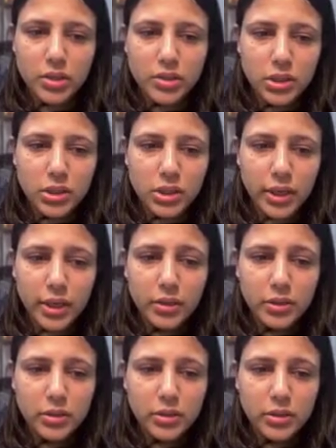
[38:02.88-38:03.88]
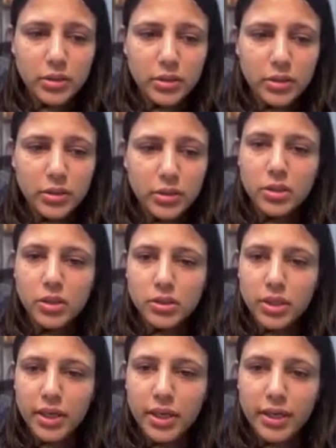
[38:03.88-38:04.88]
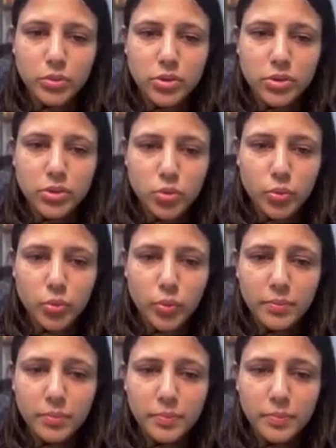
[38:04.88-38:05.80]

circle again. 3, 2 is a square.